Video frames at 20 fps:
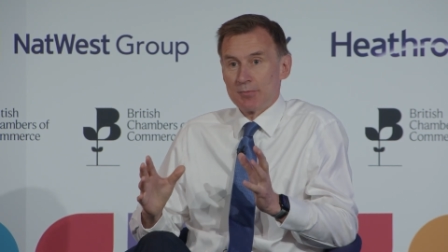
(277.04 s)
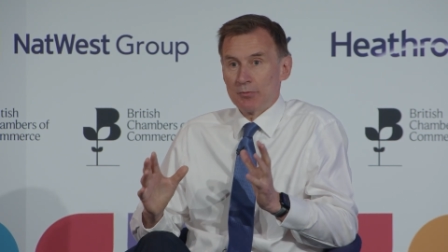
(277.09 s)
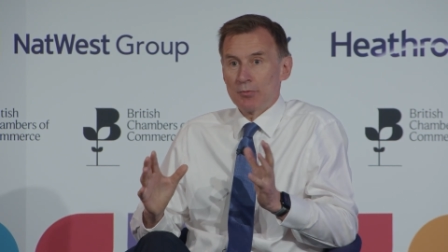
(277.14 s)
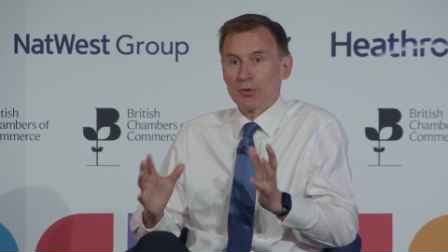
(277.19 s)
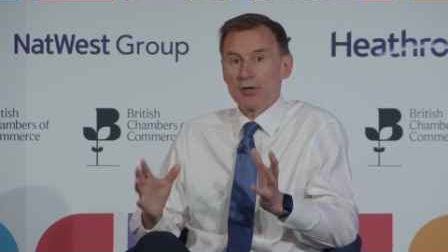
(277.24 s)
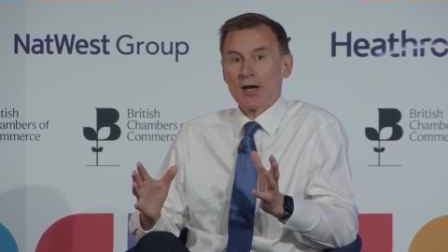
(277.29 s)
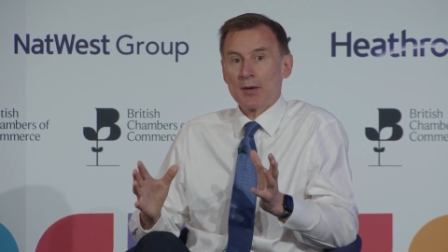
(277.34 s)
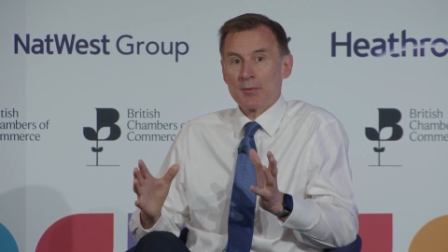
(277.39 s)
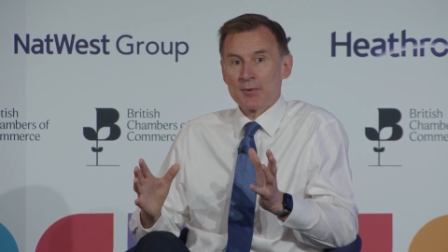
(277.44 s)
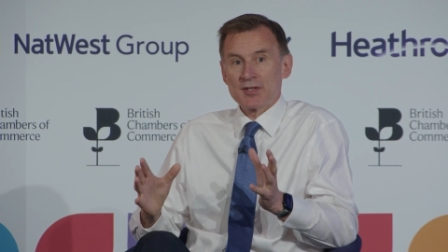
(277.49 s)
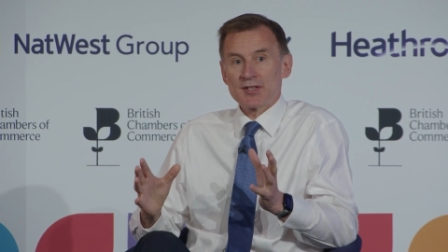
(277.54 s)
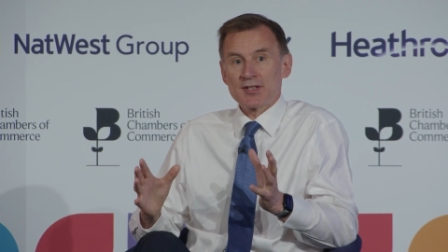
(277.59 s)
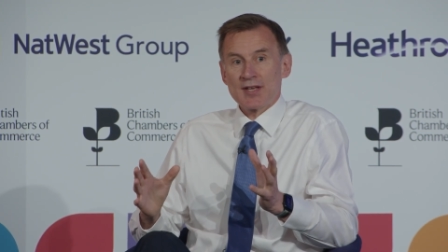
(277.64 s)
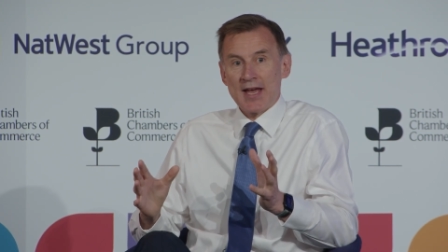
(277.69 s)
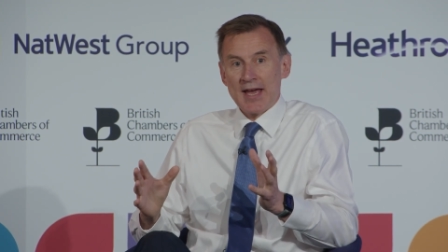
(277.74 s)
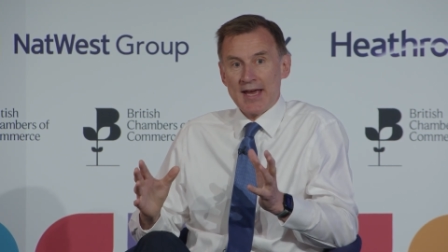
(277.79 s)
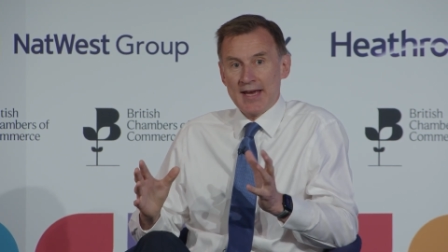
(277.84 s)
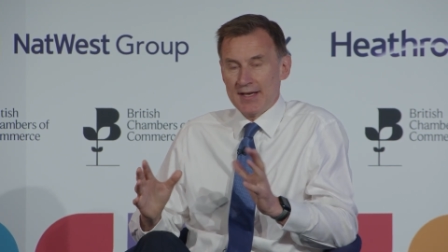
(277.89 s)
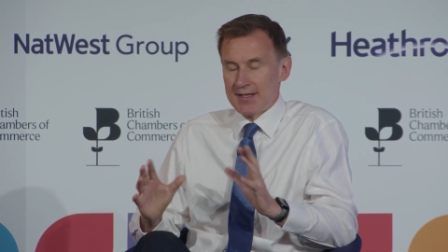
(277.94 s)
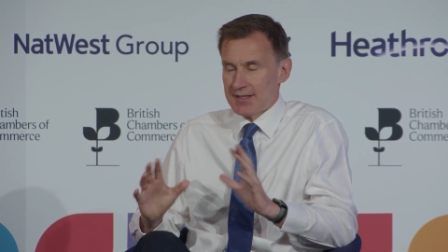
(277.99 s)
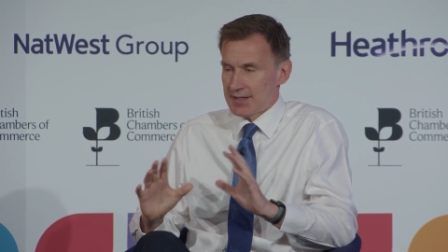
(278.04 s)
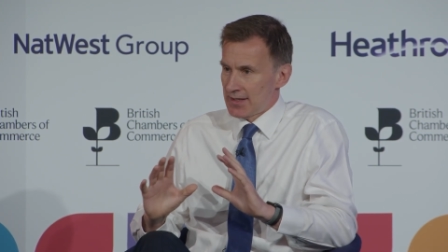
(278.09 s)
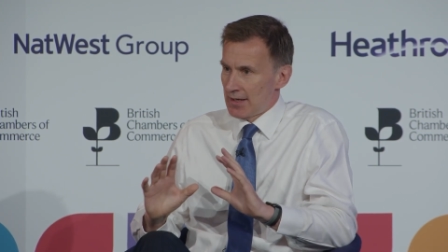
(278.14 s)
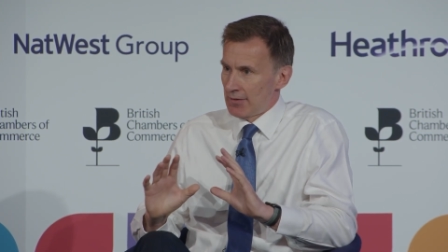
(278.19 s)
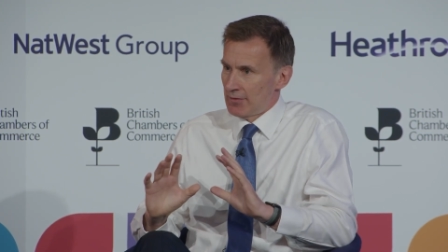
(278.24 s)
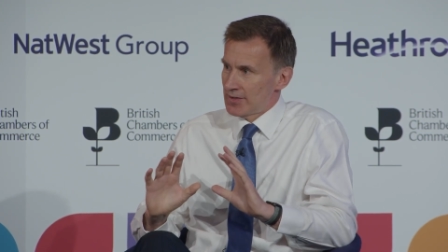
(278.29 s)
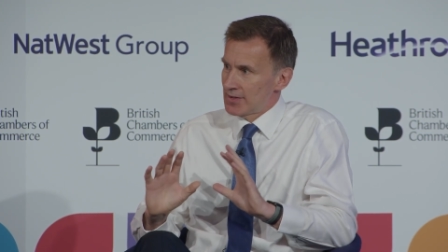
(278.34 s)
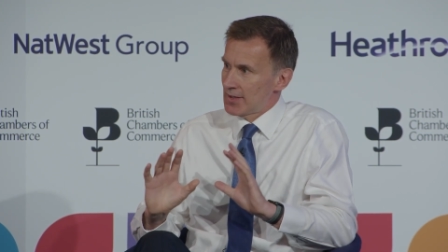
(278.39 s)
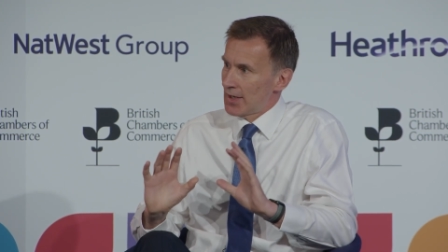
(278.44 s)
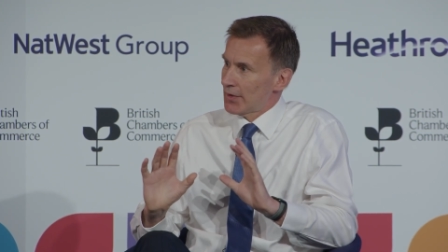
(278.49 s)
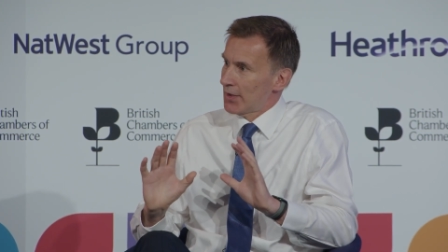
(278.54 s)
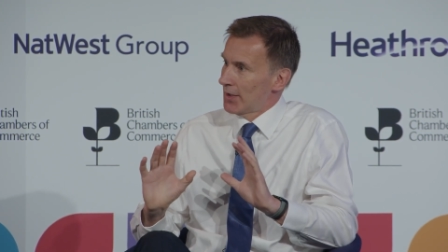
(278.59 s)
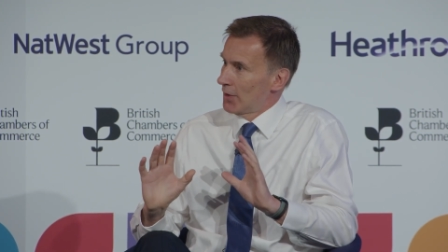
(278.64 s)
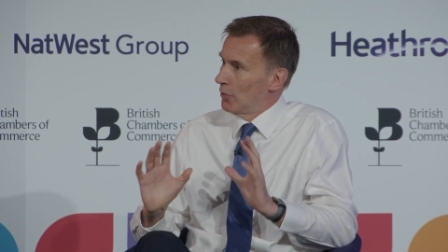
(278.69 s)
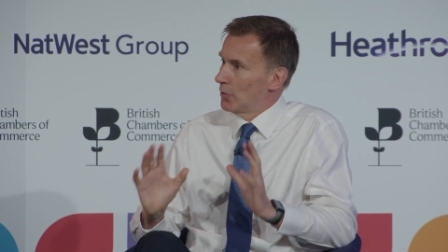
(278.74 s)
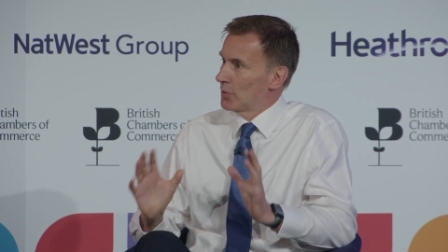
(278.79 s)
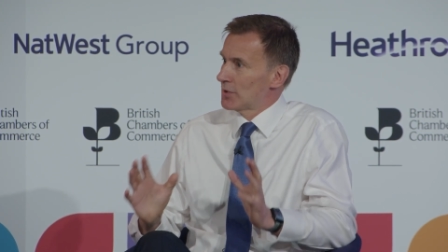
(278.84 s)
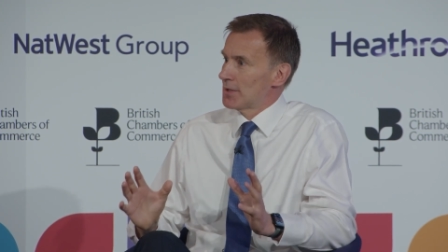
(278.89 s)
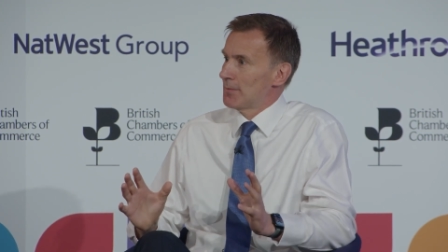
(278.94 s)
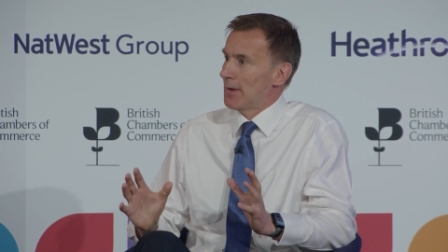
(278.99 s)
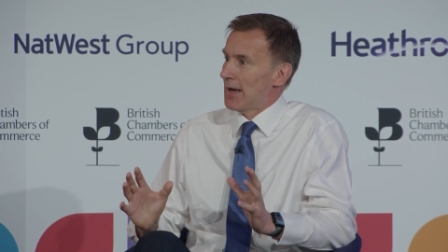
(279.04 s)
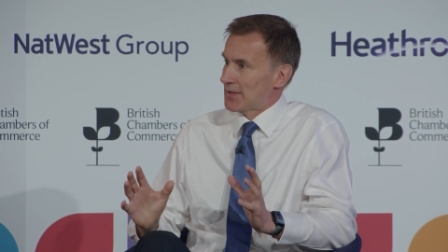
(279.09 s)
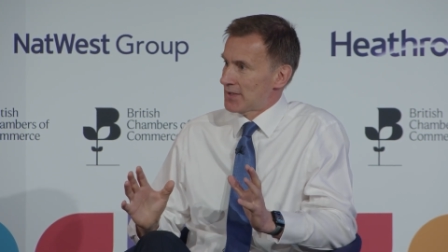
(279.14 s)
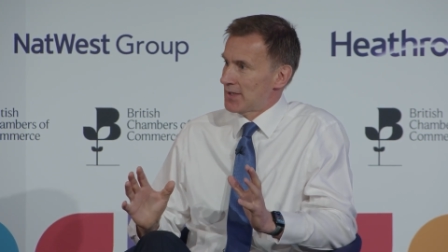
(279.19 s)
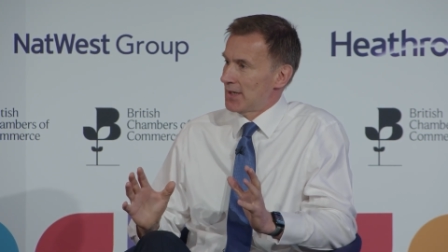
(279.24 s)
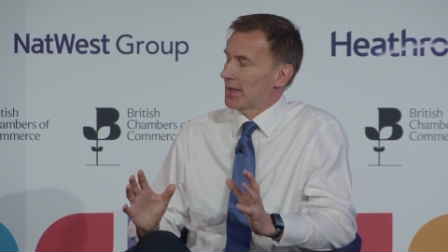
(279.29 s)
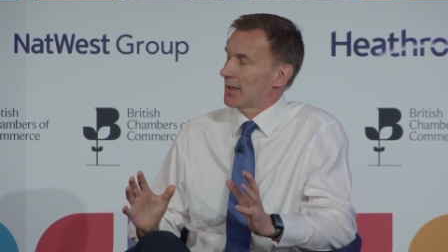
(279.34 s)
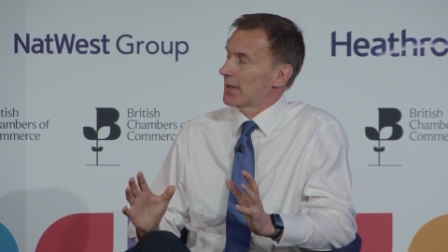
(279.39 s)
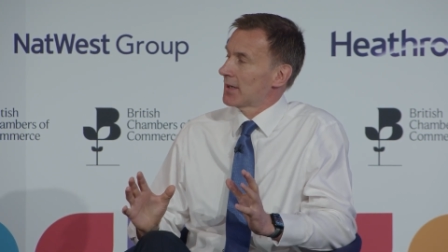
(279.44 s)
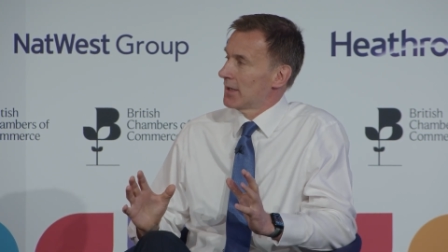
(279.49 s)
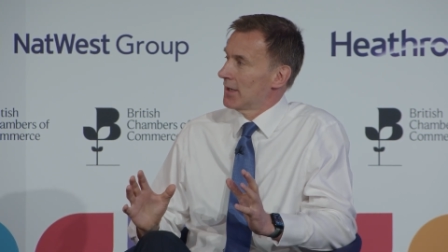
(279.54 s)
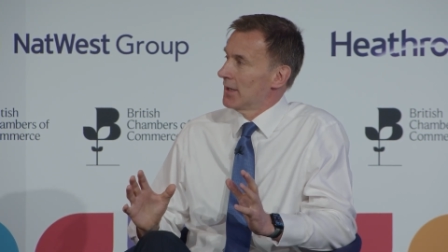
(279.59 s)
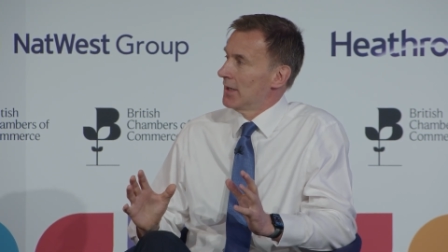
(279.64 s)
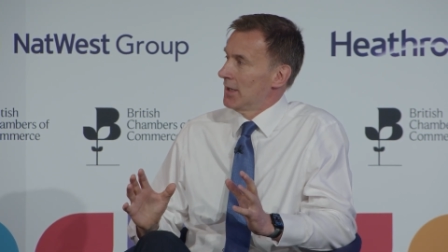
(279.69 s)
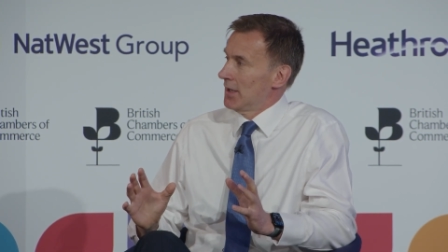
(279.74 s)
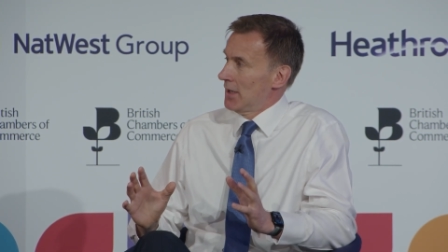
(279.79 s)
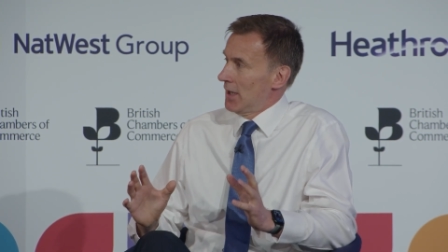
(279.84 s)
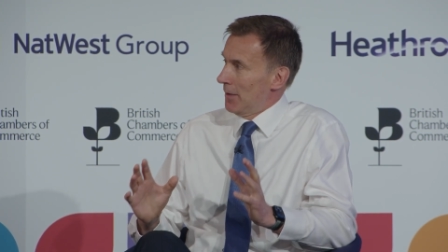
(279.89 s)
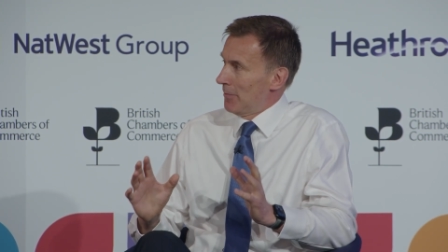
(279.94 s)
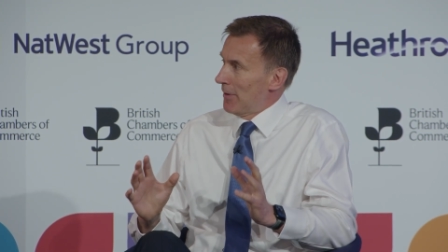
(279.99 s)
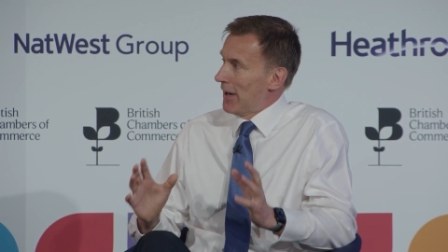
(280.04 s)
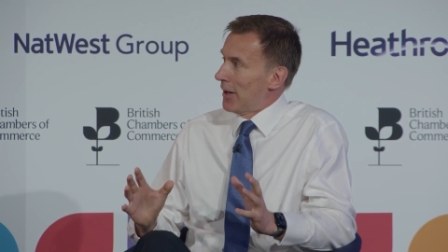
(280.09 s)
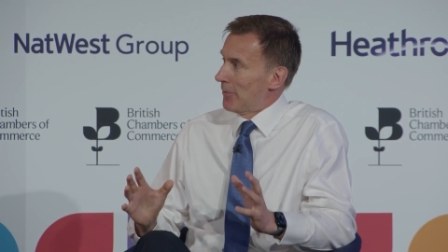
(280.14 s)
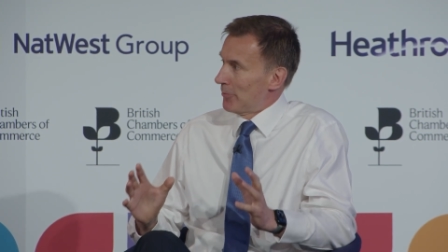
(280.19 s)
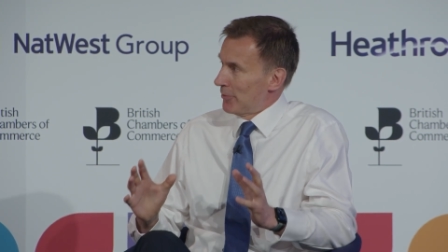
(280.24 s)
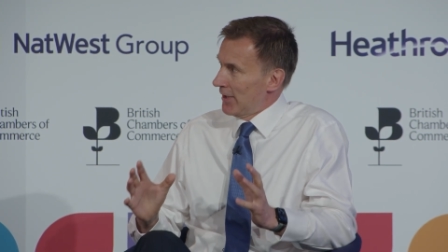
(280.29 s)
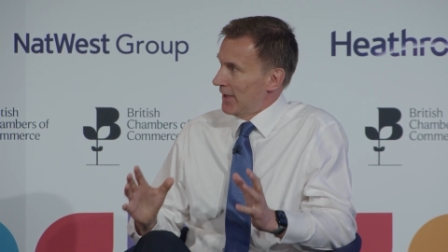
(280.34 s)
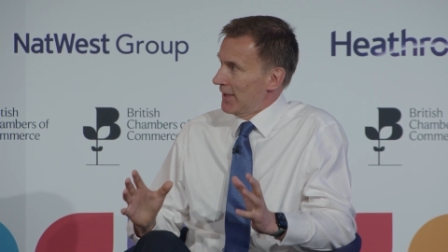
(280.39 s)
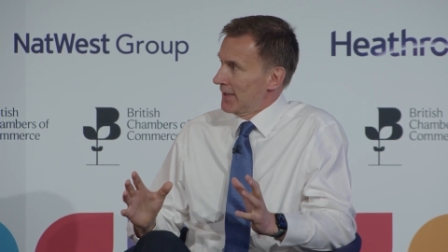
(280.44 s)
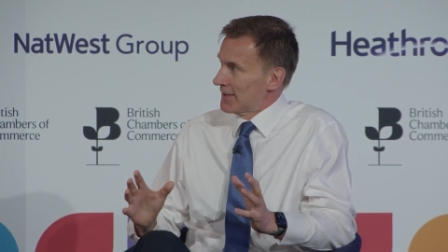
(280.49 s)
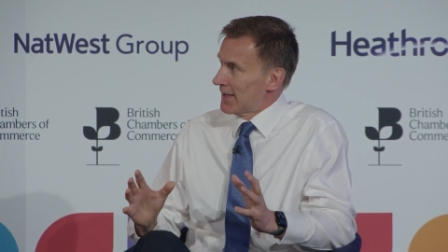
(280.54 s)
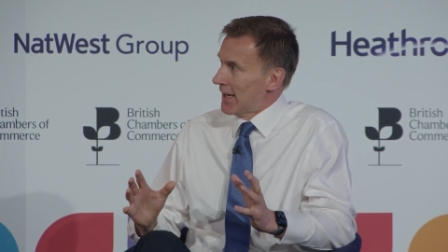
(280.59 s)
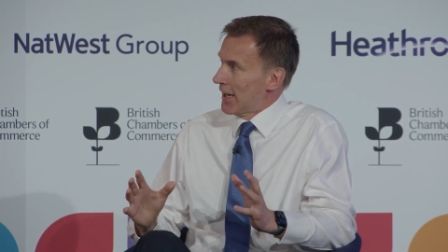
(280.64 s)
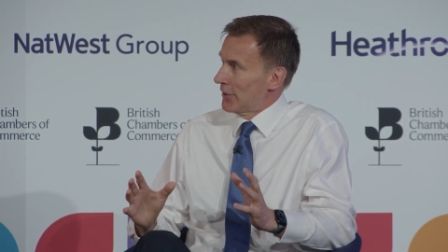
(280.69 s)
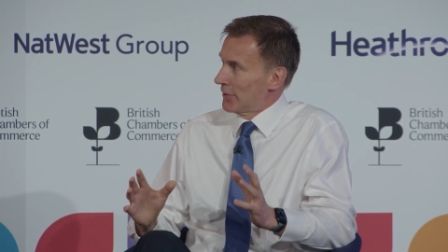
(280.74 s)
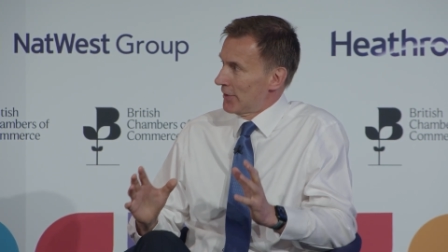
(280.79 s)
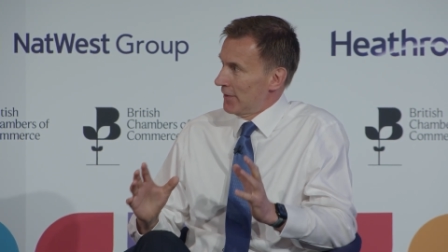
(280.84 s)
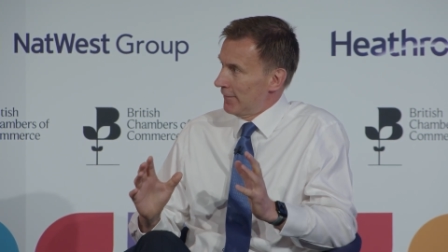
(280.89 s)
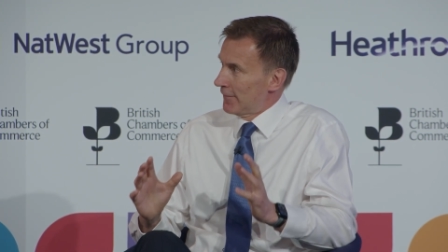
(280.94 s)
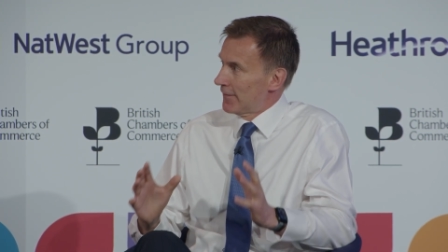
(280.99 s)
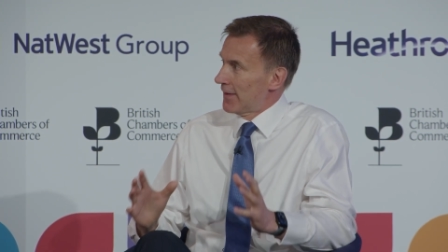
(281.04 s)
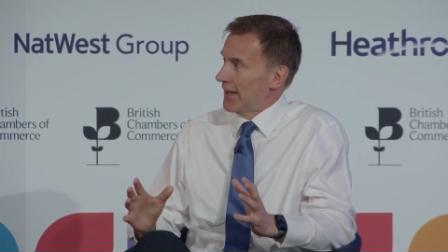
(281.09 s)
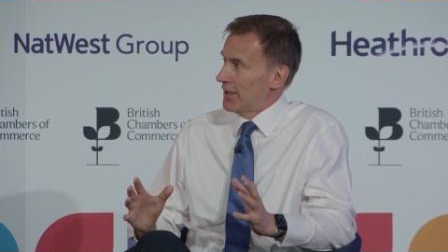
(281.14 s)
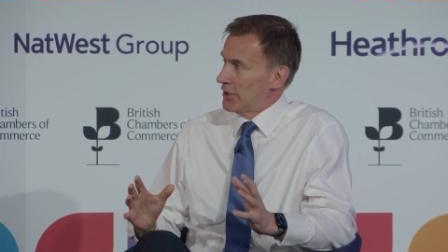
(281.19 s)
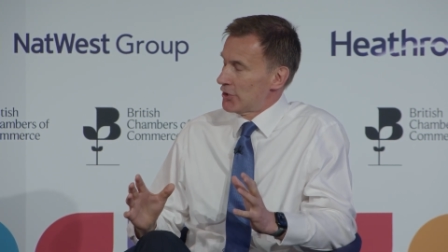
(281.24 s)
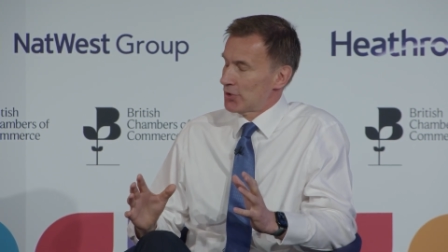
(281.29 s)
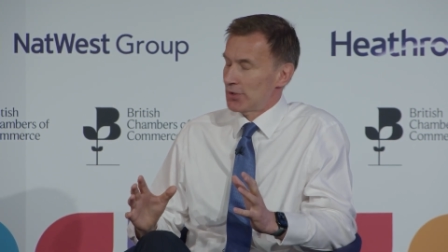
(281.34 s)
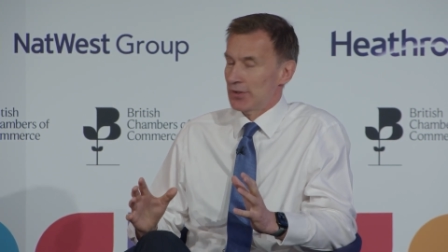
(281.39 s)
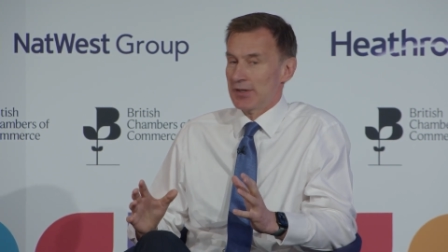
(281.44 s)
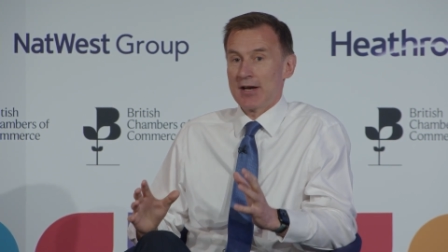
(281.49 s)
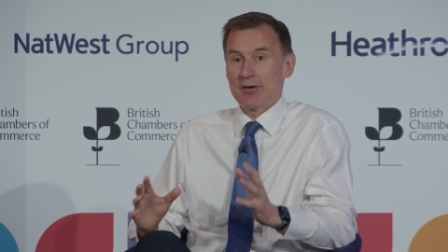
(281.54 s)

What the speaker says: but what I would say is there is nothing automatic about bringing down inflation.